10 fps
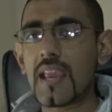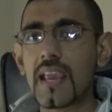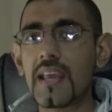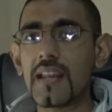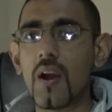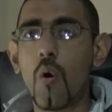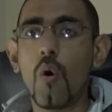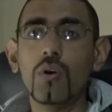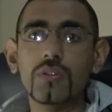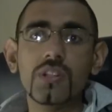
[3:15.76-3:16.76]
in
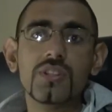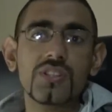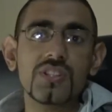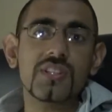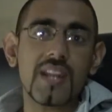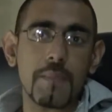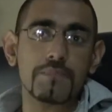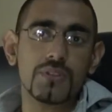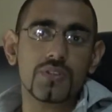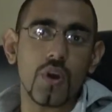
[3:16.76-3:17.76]
all the
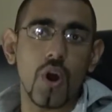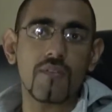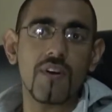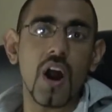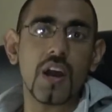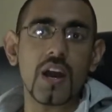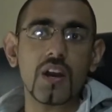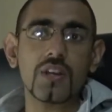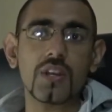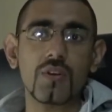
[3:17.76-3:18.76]
steps of
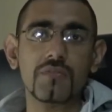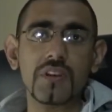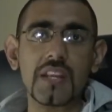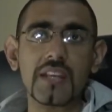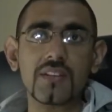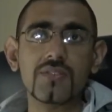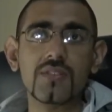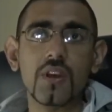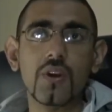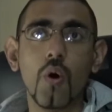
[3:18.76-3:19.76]
hierarchy of
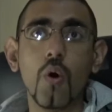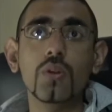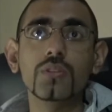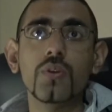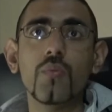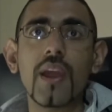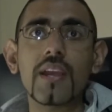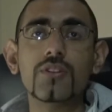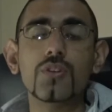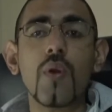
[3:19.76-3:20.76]
needs, all the
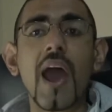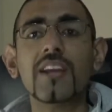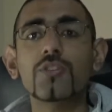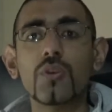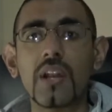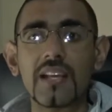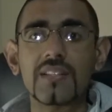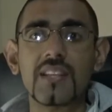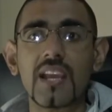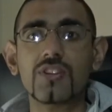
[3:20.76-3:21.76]
way to
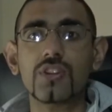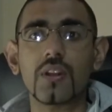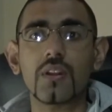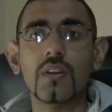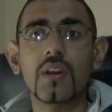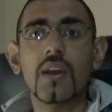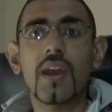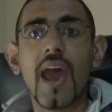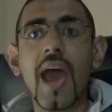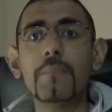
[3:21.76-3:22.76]
actualization,
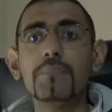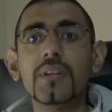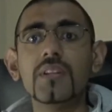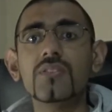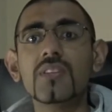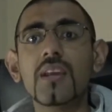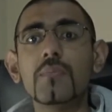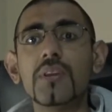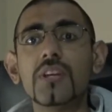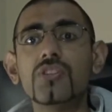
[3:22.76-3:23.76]
happiness can
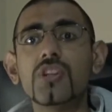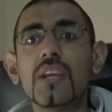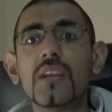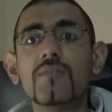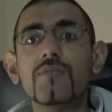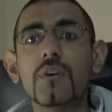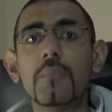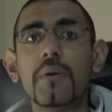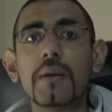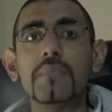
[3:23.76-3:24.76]
be
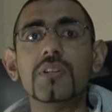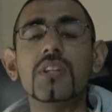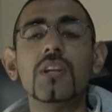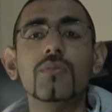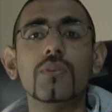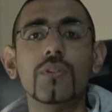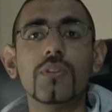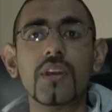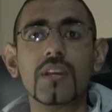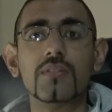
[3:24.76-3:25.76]
achieved by material
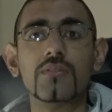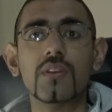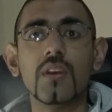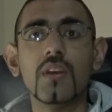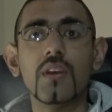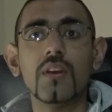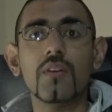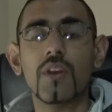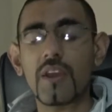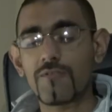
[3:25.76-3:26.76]
things.
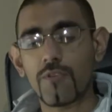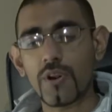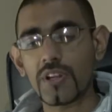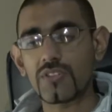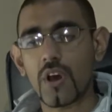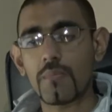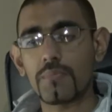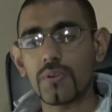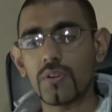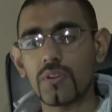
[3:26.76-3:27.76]
If, for
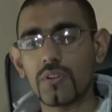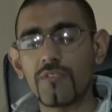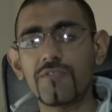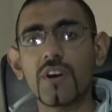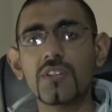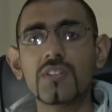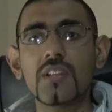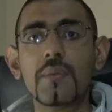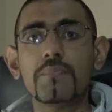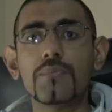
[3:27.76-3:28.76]
example, the first
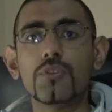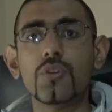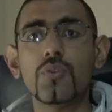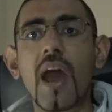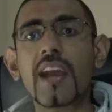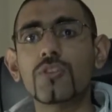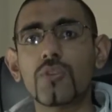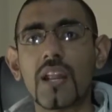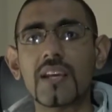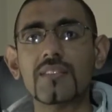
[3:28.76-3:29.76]
step to
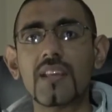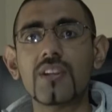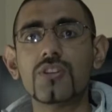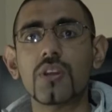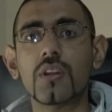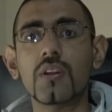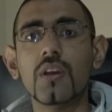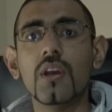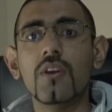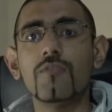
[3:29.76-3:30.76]
actualization
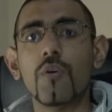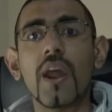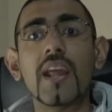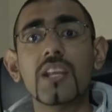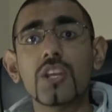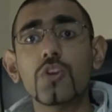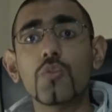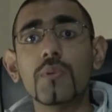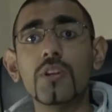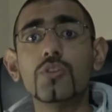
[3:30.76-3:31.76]
for any
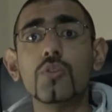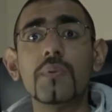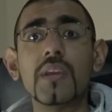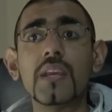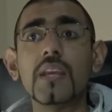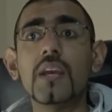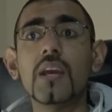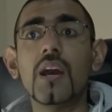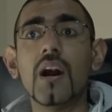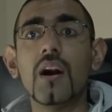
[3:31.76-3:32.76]
human to be
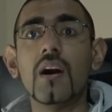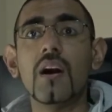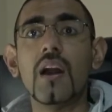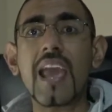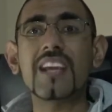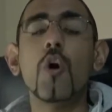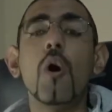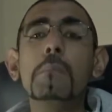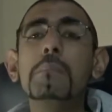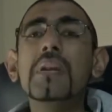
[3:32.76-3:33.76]
a
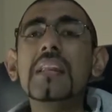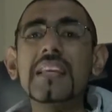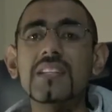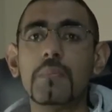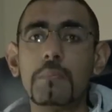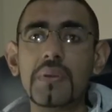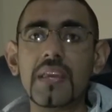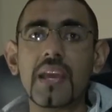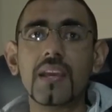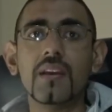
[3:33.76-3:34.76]
complete
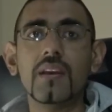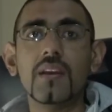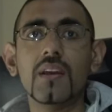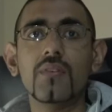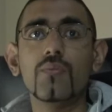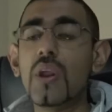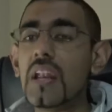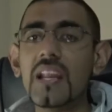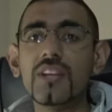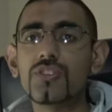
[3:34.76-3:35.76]
being,
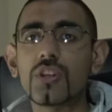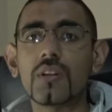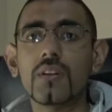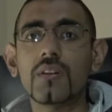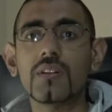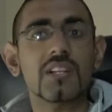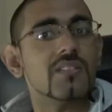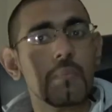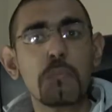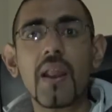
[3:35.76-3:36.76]
religion
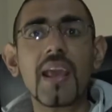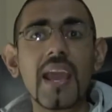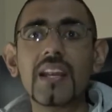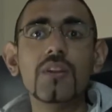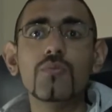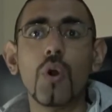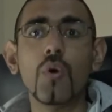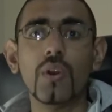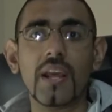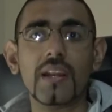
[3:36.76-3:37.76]
doesn't play any
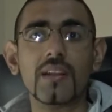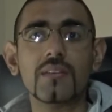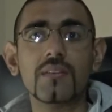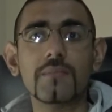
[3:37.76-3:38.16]
role in it.